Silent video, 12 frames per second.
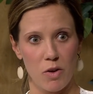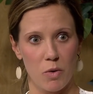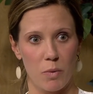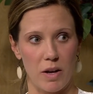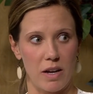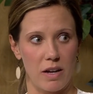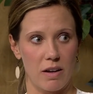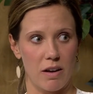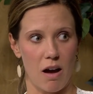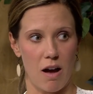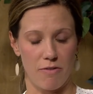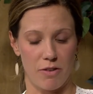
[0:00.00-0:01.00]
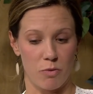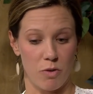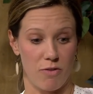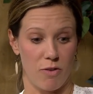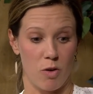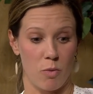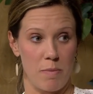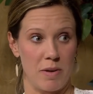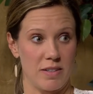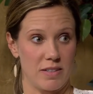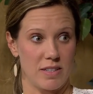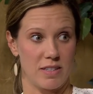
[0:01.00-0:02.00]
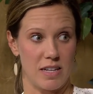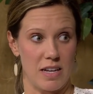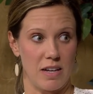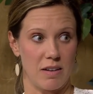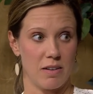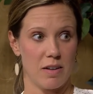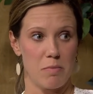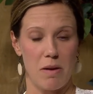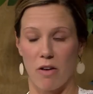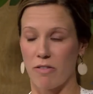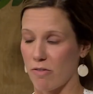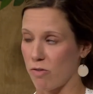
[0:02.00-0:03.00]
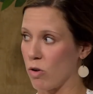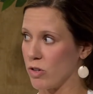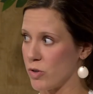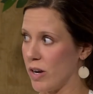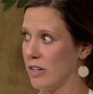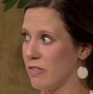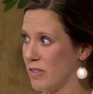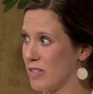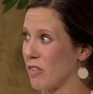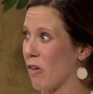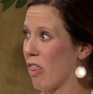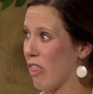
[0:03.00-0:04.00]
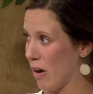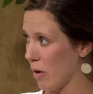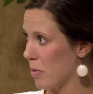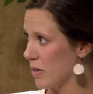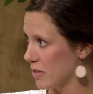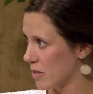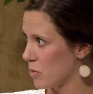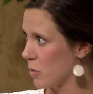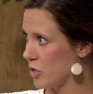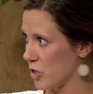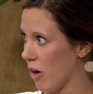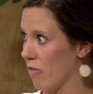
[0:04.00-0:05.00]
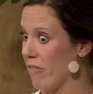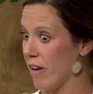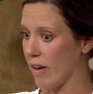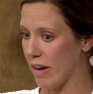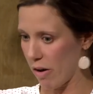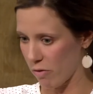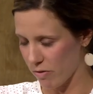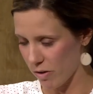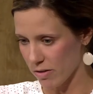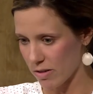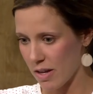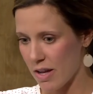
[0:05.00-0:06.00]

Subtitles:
We often refer women to see pelvic floor trained physical therapists, which are very helpful.